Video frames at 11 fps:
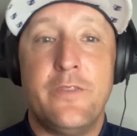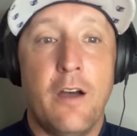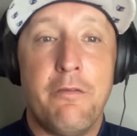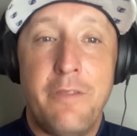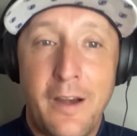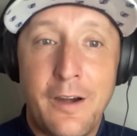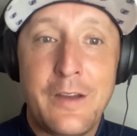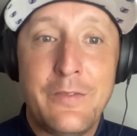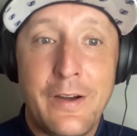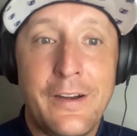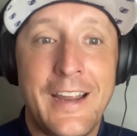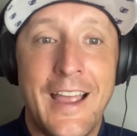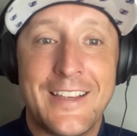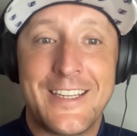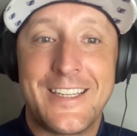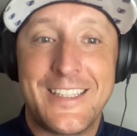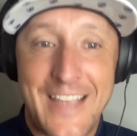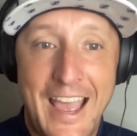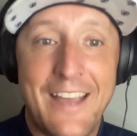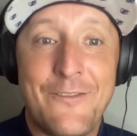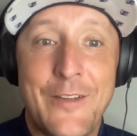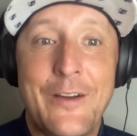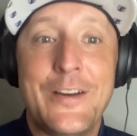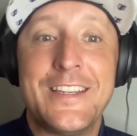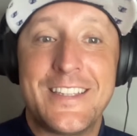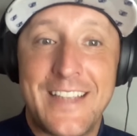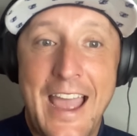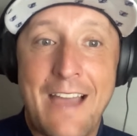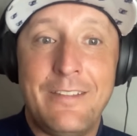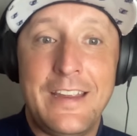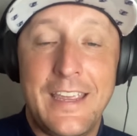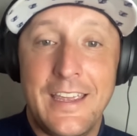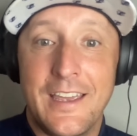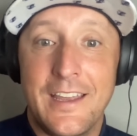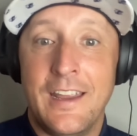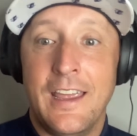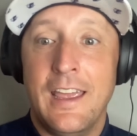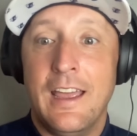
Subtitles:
a very, very, very savvy kid.